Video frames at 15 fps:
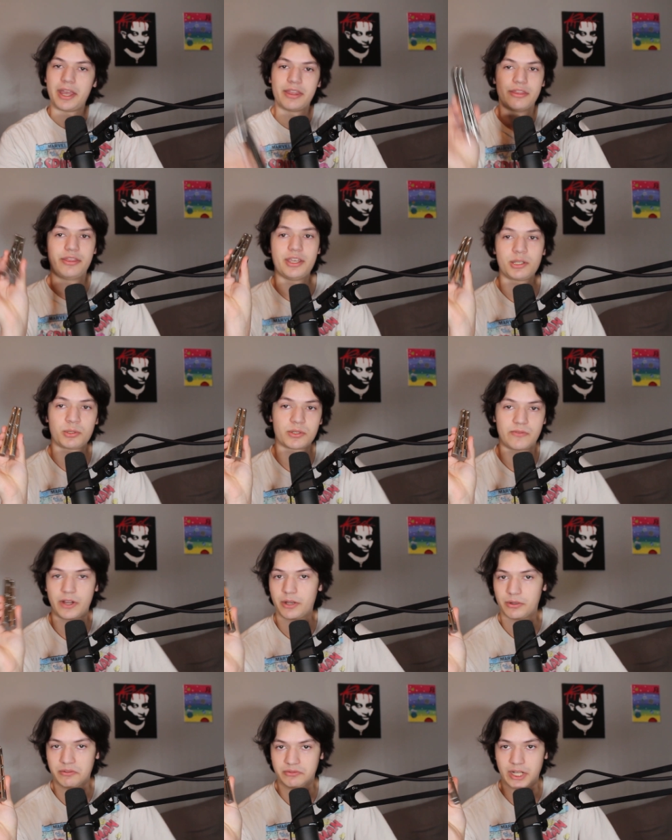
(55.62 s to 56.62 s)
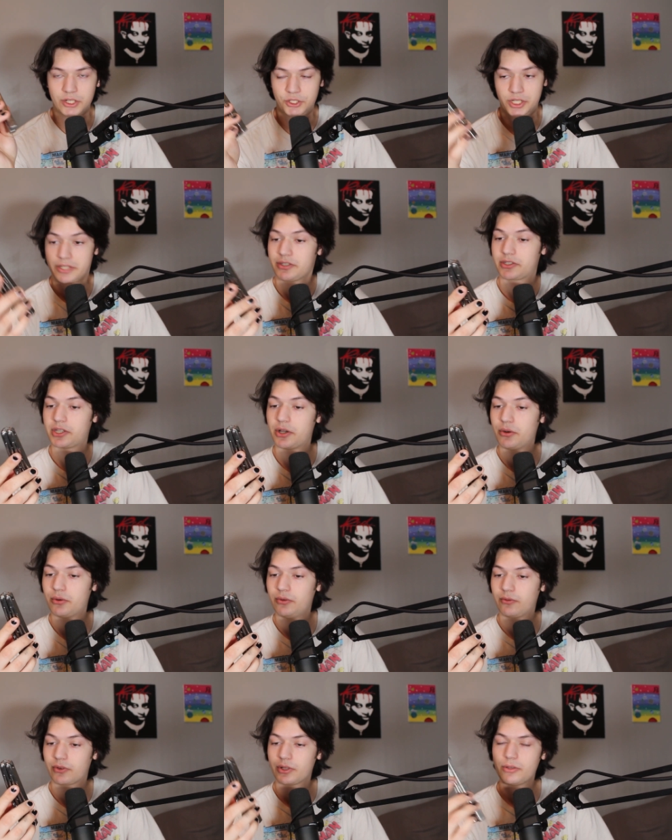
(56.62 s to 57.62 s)
This was very refreshing.
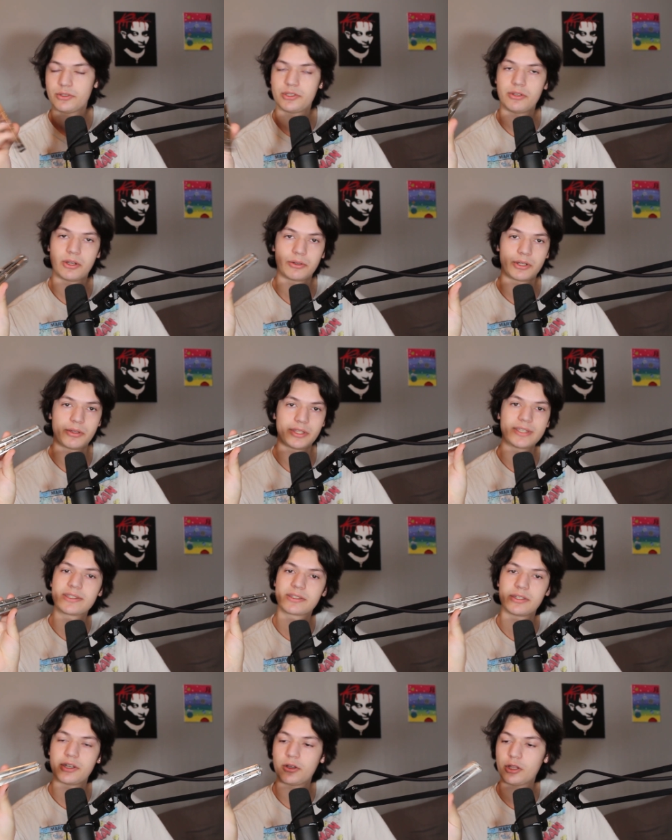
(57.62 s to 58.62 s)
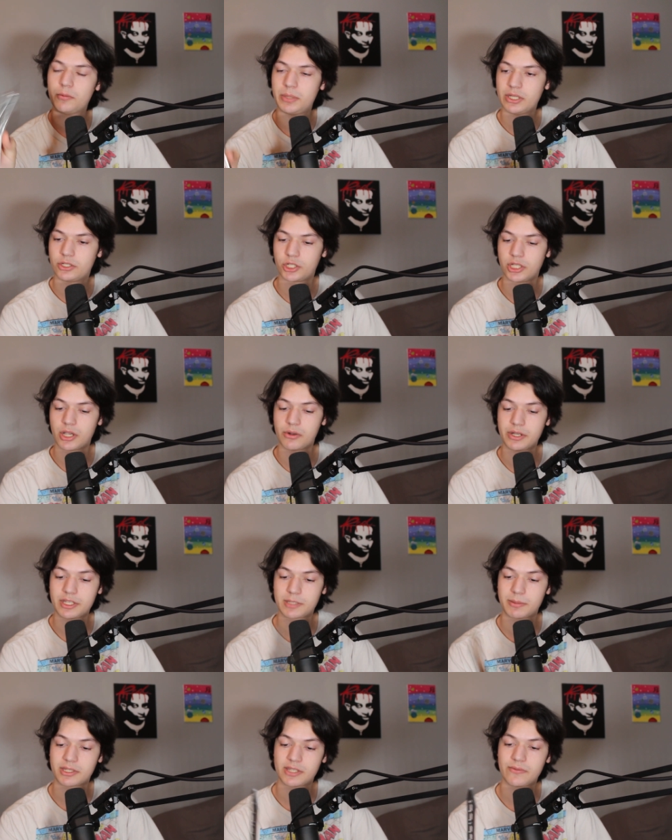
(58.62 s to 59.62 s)
So, for those who don't know, this is the Nolobb Chioni,
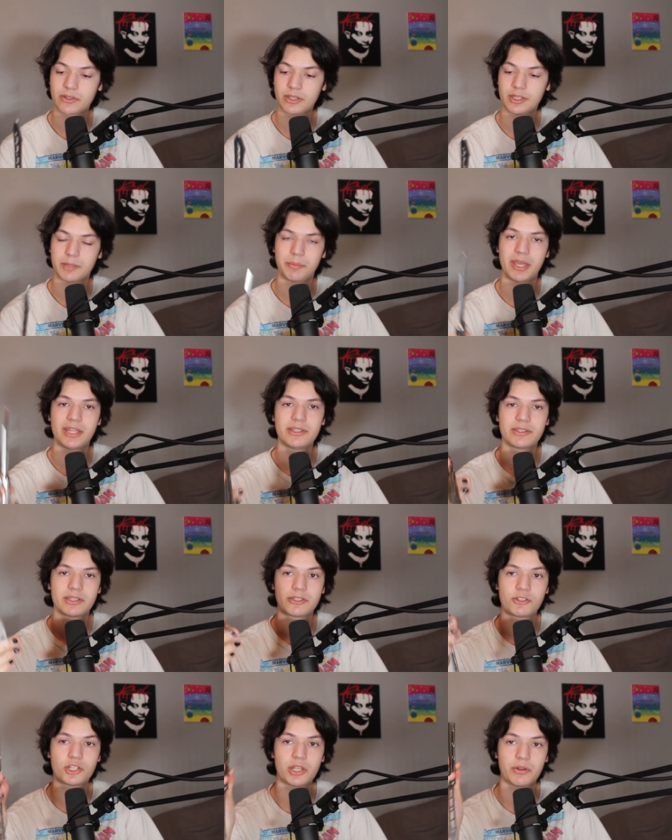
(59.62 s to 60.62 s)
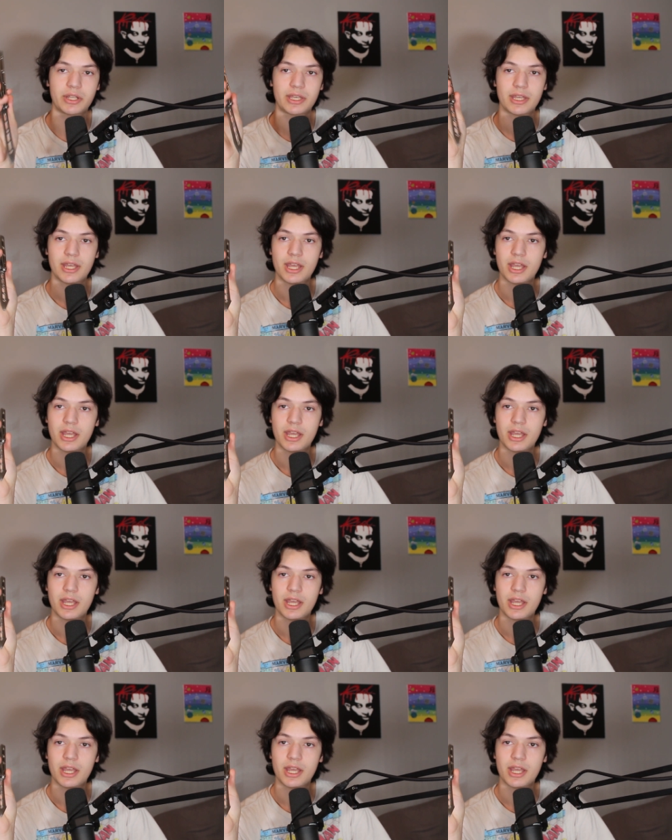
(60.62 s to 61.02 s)
specifically the pinsless Chioni,